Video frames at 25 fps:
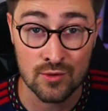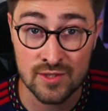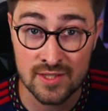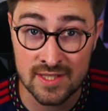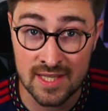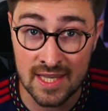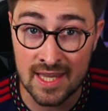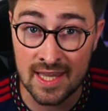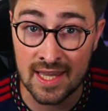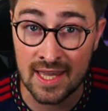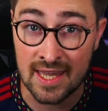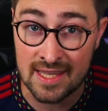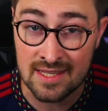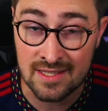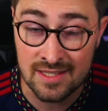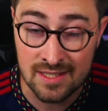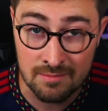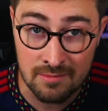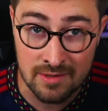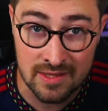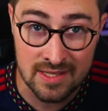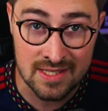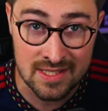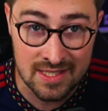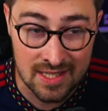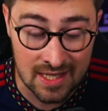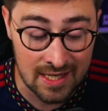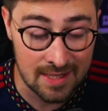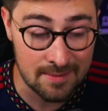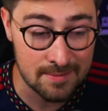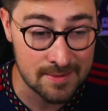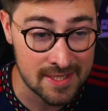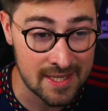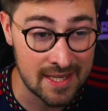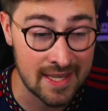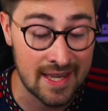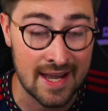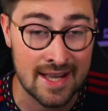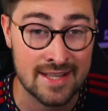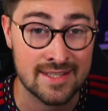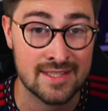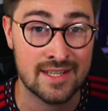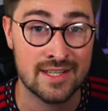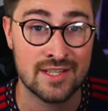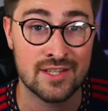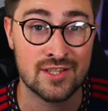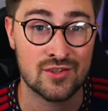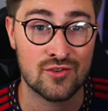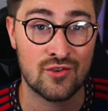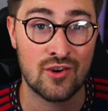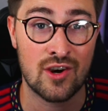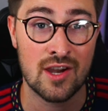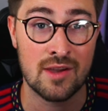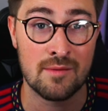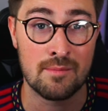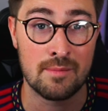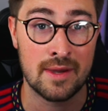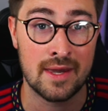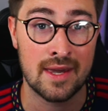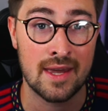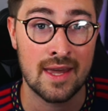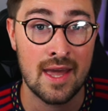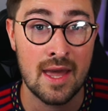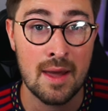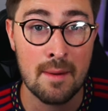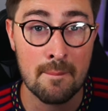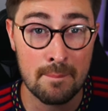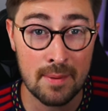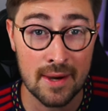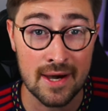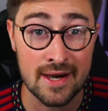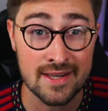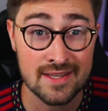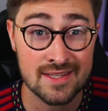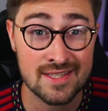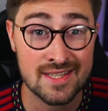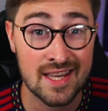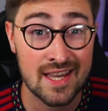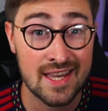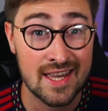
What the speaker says: seeing it in some of these clips here as I describe it. But